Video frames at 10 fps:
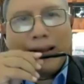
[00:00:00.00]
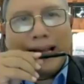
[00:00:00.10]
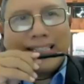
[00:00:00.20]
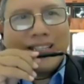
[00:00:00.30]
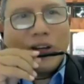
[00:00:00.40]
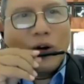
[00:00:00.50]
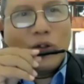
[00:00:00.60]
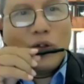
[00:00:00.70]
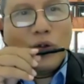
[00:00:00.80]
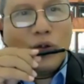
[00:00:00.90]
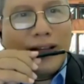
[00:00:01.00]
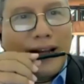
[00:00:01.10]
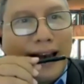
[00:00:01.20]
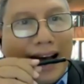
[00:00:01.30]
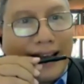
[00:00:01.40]
let's go to the
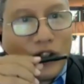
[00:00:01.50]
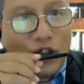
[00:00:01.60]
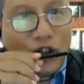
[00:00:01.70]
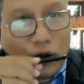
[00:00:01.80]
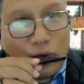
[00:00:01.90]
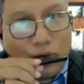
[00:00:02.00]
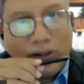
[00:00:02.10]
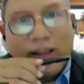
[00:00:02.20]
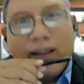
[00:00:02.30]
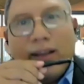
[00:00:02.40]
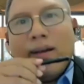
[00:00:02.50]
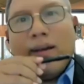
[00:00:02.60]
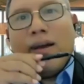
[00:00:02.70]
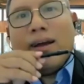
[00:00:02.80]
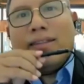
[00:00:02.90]
last two.
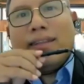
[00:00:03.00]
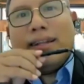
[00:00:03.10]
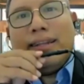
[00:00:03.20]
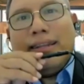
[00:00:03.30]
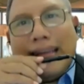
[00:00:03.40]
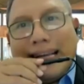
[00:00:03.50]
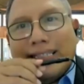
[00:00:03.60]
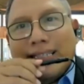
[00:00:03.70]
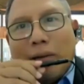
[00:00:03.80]
The next